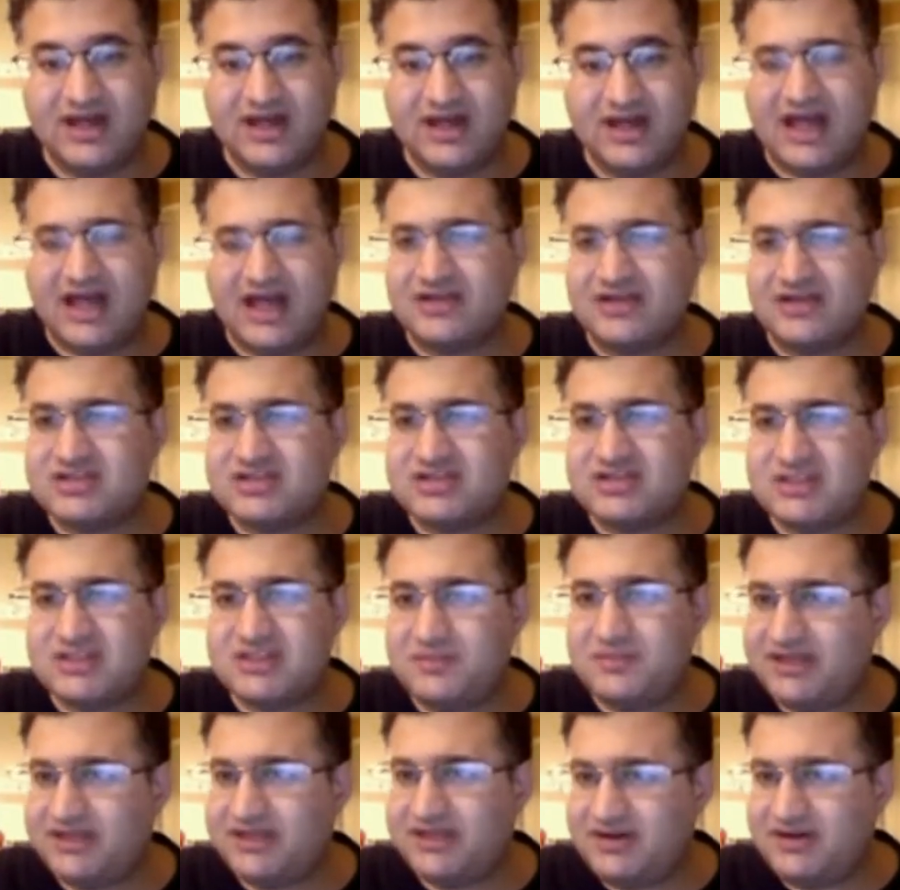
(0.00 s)
And there's
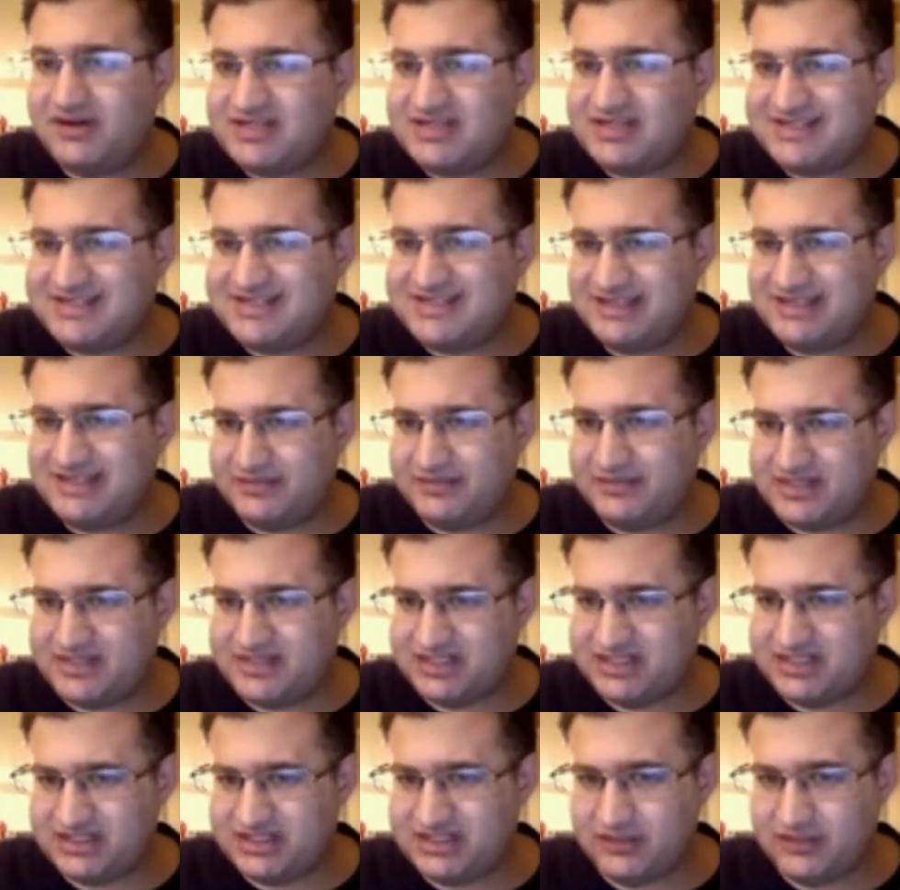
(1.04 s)
something else they seem to be
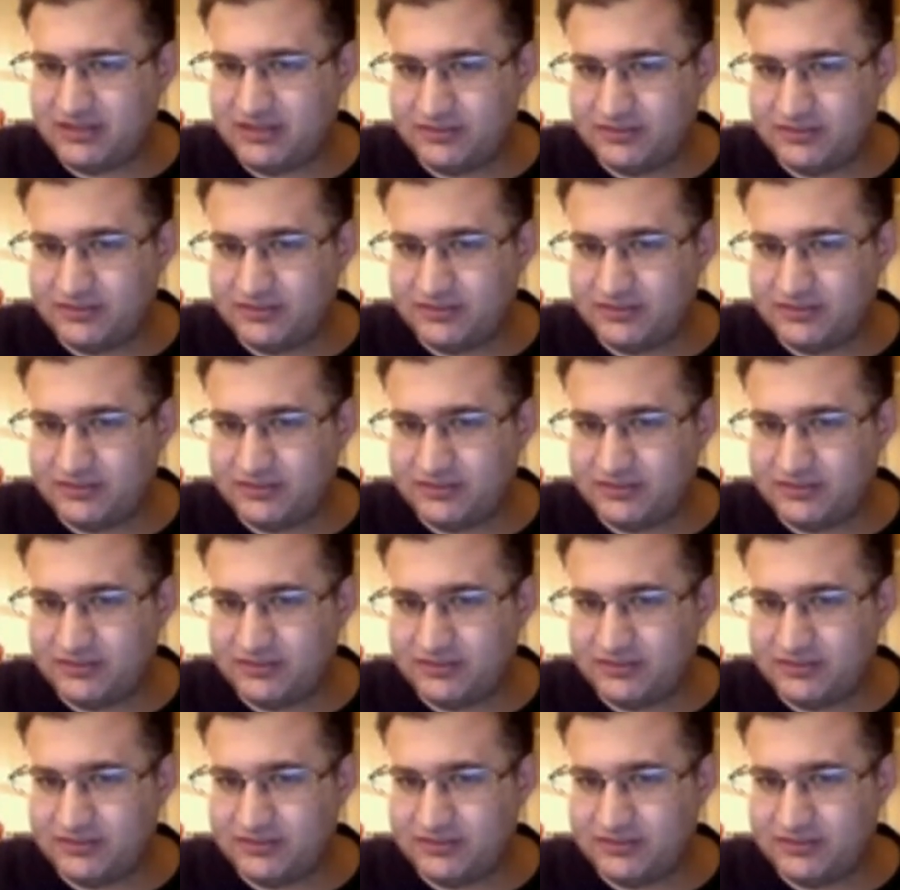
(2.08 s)
missing, too.